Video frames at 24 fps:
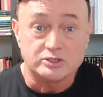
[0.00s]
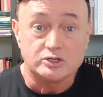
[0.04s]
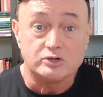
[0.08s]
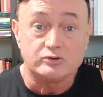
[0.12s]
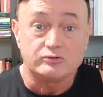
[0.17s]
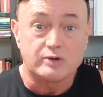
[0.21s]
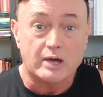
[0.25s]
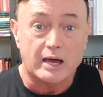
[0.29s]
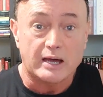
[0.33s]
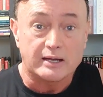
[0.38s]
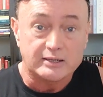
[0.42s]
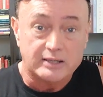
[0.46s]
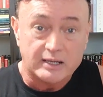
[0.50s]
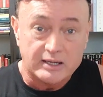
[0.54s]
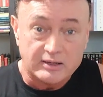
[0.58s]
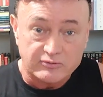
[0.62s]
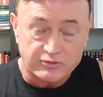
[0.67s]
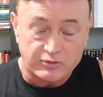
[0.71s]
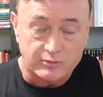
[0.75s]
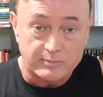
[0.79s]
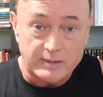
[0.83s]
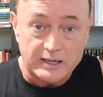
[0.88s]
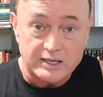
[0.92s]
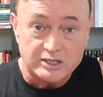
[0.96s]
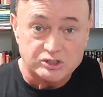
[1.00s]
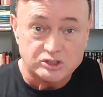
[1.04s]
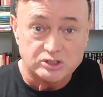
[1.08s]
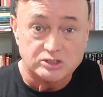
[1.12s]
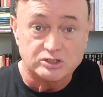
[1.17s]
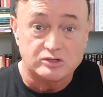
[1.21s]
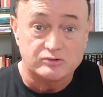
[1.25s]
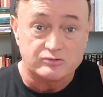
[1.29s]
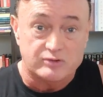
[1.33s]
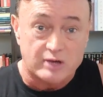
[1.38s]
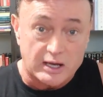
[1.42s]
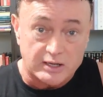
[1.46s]
You've got information,
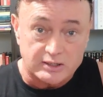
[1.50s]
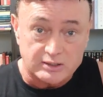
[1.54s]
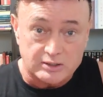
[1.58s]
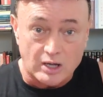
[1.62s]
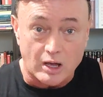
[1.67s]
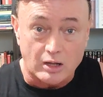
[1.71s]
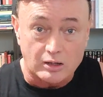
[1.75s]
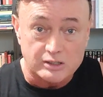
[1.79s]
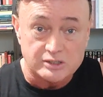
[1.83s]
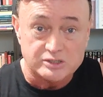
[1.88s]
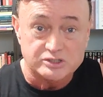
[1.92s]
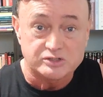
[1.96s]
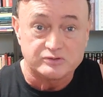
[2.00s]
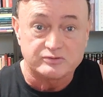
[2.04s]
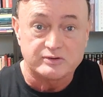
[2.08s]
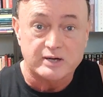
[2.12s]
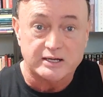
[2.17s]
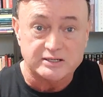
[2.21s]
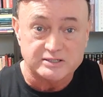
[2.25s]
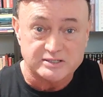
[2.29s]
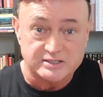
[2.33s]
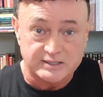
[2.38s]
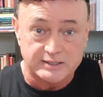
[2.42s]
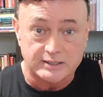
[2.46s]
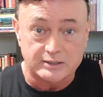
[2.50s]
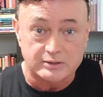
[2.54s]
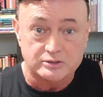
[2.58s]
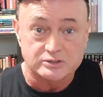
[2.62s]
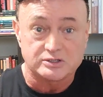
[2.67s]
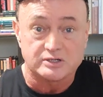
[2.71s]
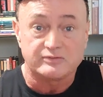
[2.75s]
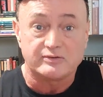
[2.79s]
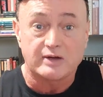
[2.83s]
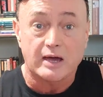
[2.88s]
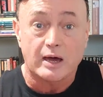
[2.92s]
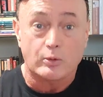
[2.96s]
you've got knowledge, you've got
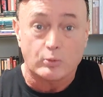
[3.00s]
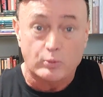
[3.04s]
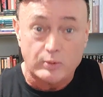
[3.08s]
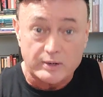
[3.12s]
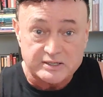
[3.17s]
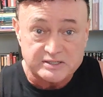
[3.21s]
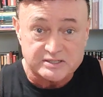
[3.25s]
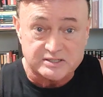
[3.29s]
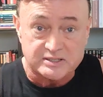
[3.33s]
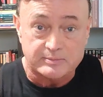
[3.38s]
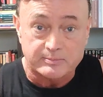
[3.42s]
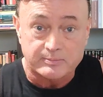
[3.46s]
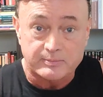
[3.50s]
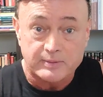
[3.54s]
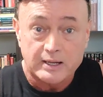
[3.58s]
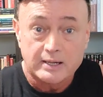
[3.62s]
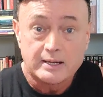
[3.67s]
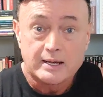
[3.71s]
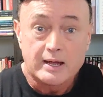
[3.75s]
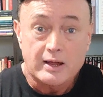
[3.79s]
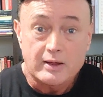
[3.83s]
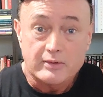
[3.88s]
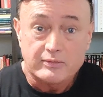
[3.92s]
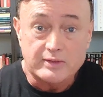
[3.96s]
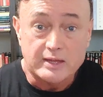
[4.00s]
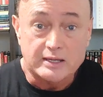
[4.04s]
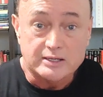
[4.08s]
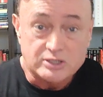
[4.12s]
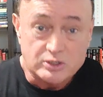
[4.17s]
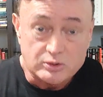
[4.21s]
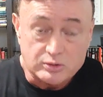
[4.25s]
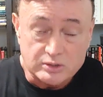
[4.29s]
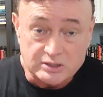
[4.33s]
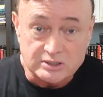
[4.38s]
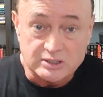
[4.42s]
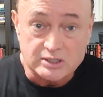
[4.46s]
skills, you've got wisdom that
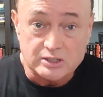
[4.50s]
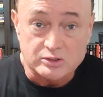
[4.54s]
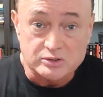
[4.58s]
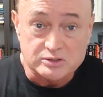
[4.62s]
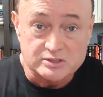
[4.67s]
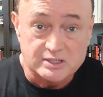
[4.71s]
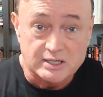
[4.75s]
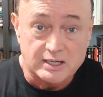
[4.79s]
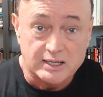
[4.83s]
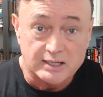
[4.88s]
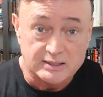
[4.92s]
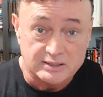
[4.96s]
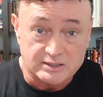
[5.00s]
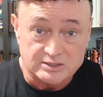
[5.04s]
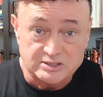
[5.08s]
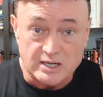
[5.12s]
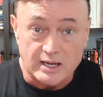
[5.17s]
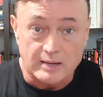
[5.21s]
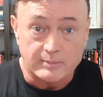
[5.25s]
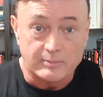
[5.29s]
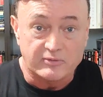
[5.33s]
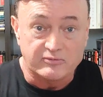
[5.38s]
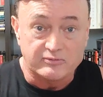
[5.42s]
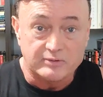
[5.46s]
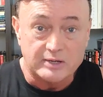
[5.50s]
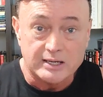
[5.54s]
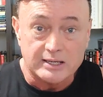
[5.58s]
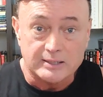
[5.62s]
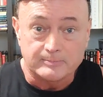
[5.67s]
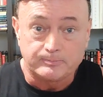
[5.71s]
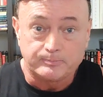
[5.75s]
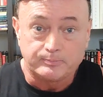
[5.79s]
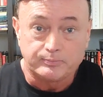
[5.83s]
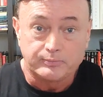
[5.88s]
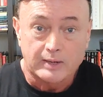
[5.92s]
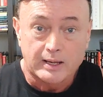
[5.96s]
you can use in the time of
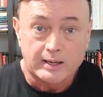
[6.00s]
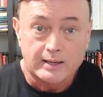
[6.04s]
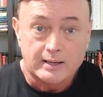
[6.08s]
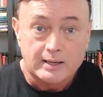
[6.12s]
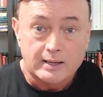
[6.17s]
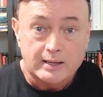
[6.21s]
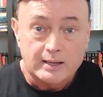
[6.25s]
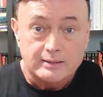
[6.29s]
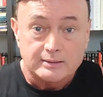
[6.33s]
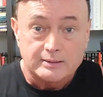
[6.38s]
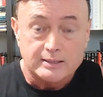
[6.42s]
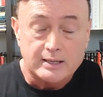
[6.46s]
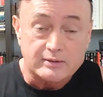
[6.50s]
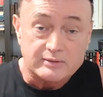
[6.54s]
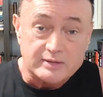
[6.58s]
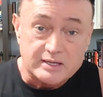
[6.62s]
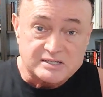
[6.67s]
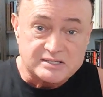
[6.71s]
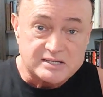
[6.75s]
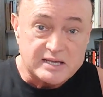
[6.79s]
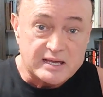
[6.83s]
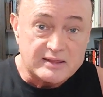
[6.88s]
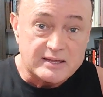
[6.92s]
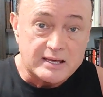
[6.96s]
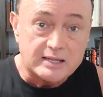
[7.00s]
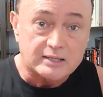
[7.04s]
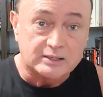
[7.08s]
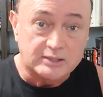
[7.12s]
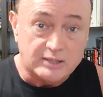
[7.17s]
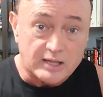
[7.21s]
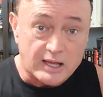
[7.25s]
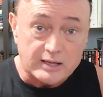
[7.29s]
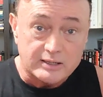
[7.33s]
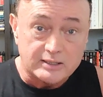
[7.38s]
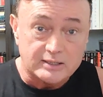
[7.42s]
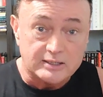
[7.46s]
need. Now, they say that
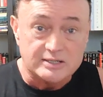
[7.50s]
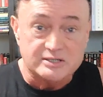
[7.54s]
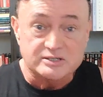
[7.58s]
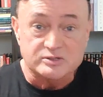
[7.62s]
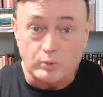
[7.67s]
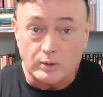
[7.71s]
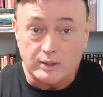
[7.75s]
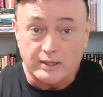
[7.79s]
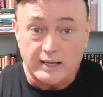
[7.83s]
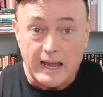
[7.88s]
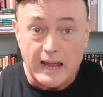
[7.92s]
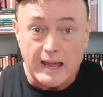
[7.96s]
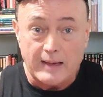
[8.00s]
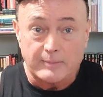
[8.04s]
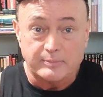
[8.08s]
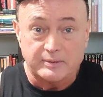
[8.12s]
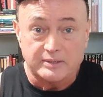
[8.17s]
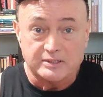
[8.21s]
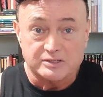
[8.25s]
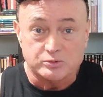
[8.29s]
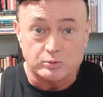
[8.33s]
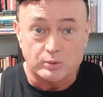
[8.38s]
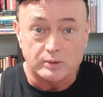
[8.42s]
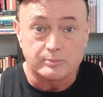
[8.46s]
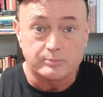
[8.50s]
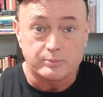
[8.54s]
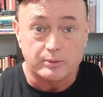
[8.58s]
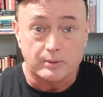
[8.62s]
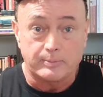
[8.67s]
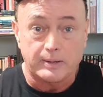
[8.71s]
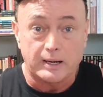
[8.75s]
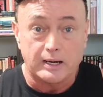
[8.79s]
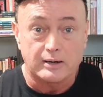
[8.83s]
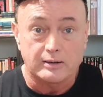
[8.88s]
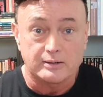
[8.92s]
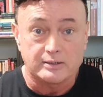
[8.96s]
luck is what happens when
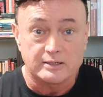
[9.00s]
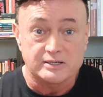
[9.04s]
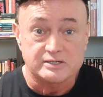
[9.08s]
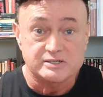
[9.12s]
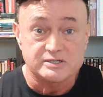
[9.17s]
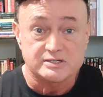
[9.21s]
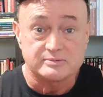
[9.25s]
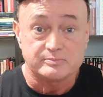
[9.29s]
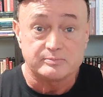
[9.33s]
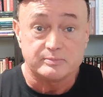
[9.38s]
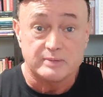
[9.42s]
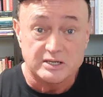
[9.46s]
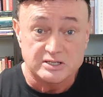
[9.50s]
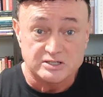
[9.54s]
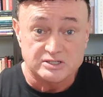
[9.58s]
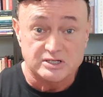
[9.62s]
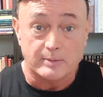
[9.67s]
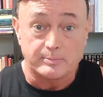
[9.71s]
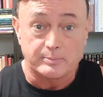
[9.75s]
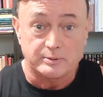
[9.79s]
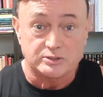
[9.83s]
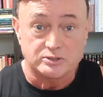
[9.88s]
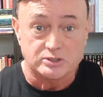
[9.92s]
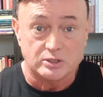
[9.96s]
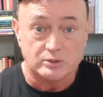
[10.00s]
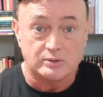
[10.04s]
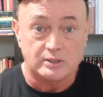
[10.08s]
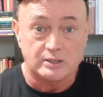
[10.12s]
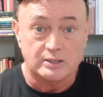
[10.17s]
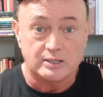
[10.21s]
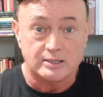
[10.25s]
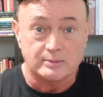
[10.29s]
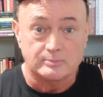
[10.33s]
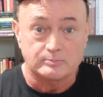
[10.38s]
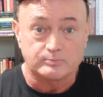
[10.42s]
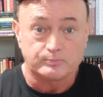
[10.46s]
preparedness meets
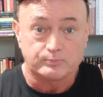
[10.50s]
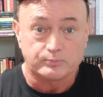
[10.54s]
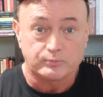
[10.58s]
opportunity.